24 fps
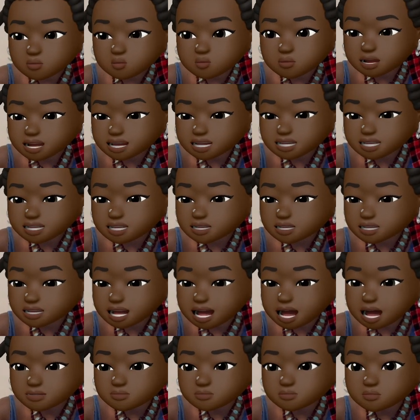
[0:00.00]
What is it to
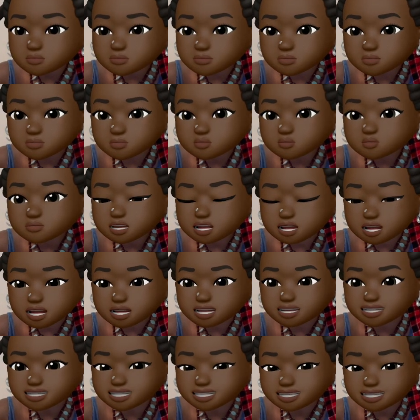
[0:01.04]
have a moon in
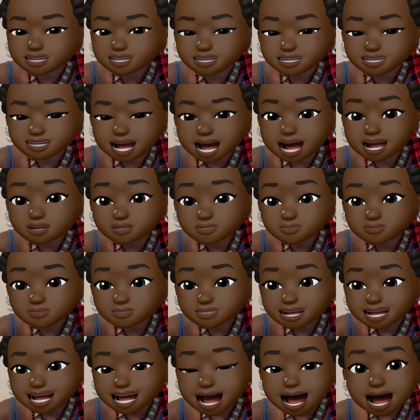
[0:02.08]
the sixth house?
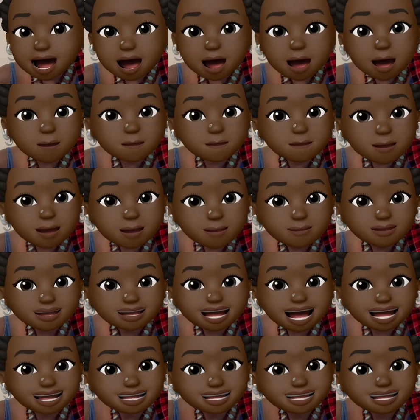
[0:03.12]
And baby,
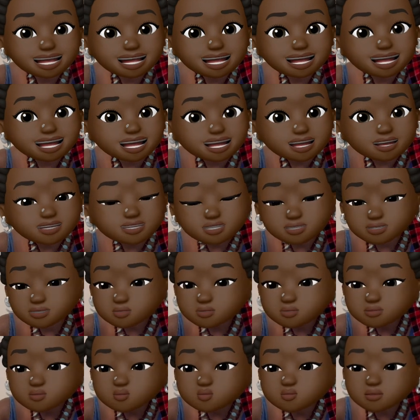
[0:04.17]
that's it.
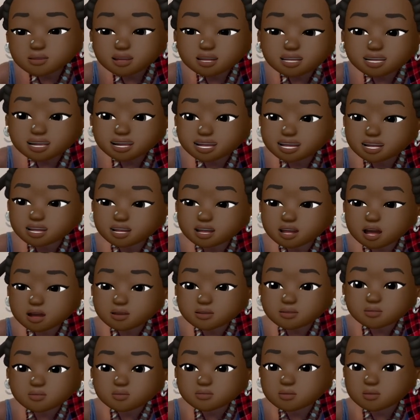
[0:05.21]
You really can
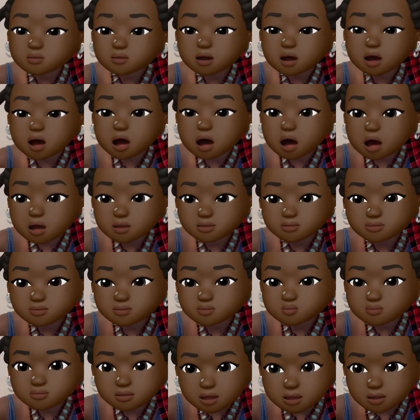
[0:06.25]
go for all you
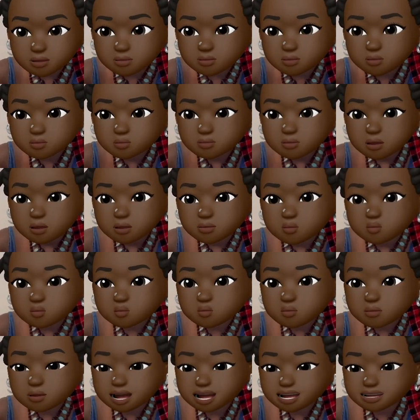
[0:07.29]
know
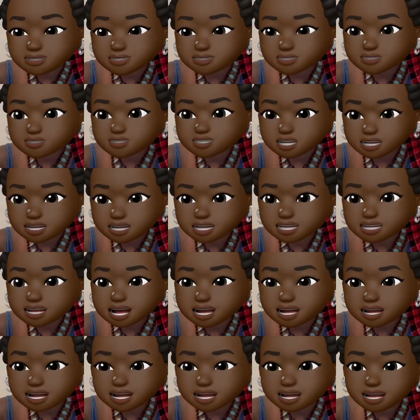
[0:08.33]
with just
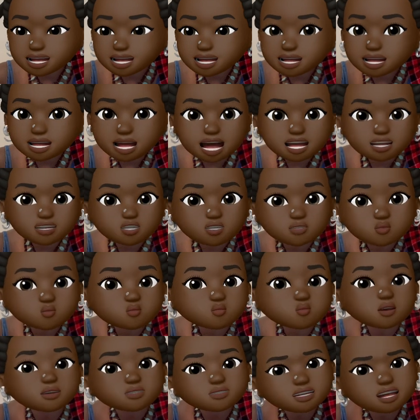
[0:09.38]
studying and
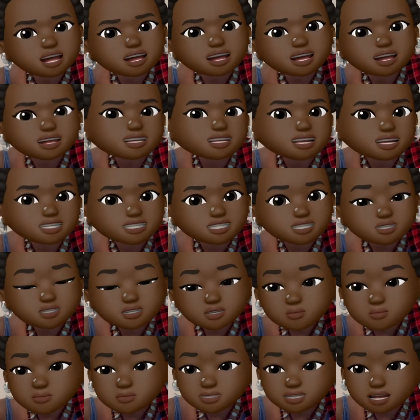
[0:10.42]
studying these
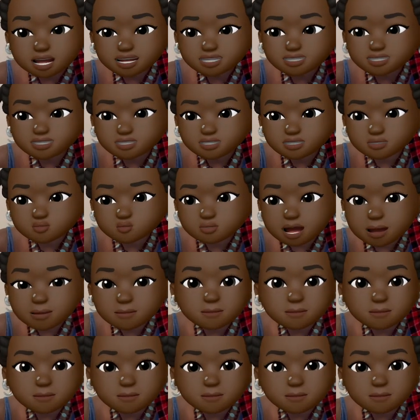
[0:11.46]
interpretations, right?